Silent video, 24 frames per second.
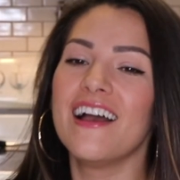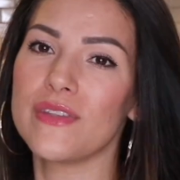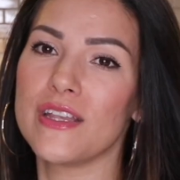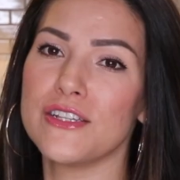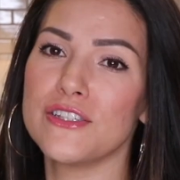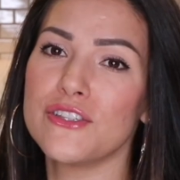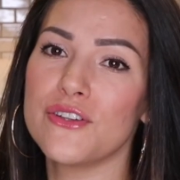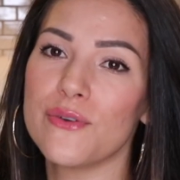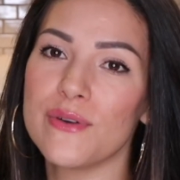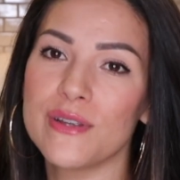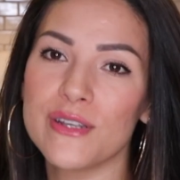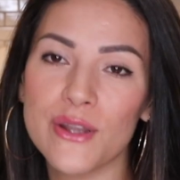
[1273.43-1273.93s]

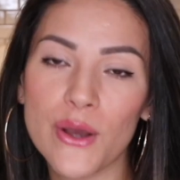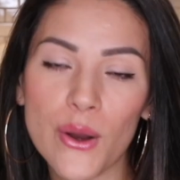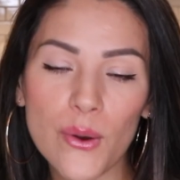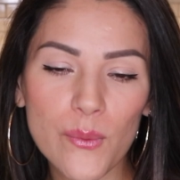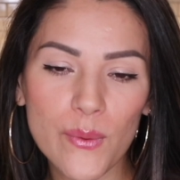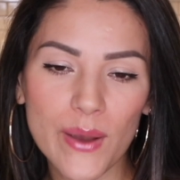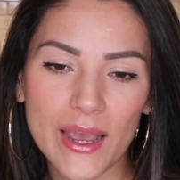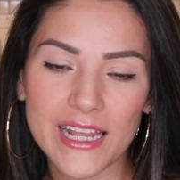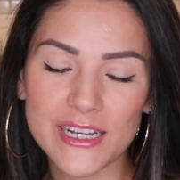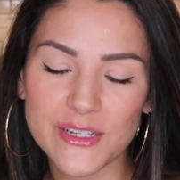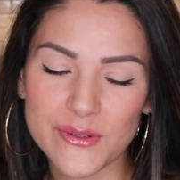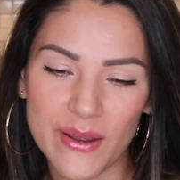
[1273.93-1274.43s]
So in no
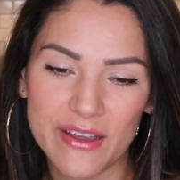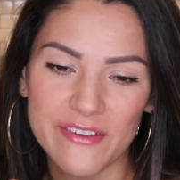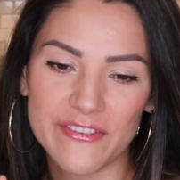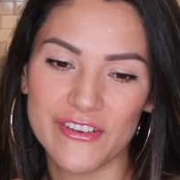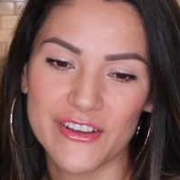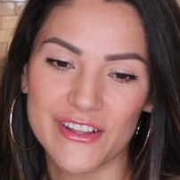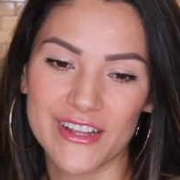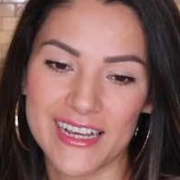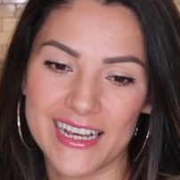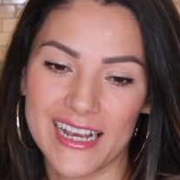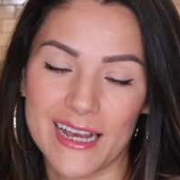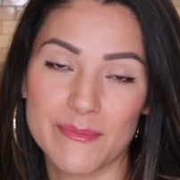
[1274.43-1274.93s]
way do I
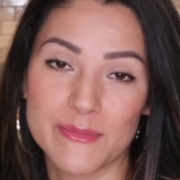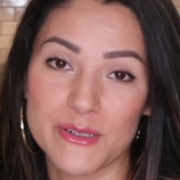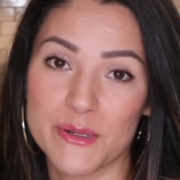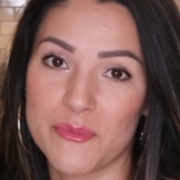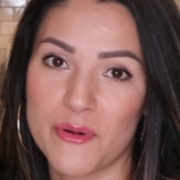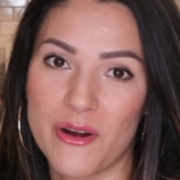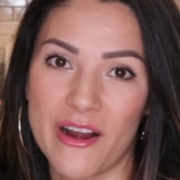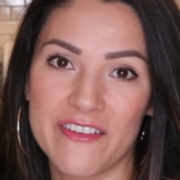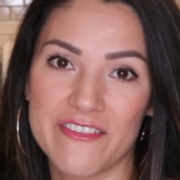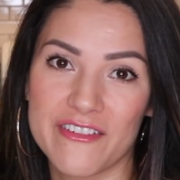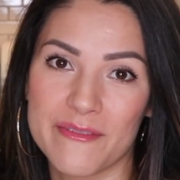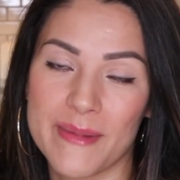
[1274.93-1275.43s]
feel like I'm
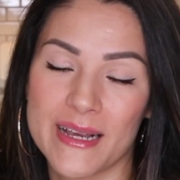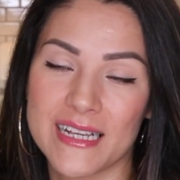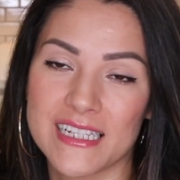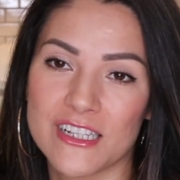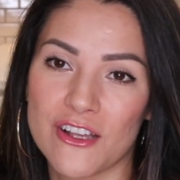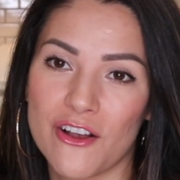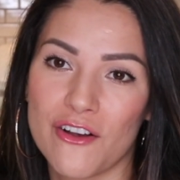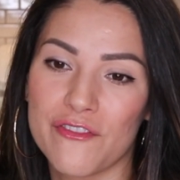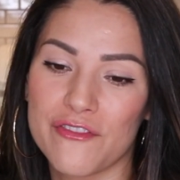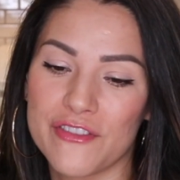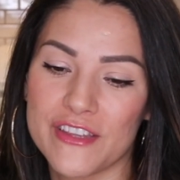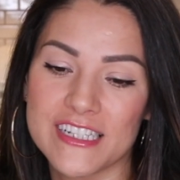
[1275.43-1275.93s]
depriving myself.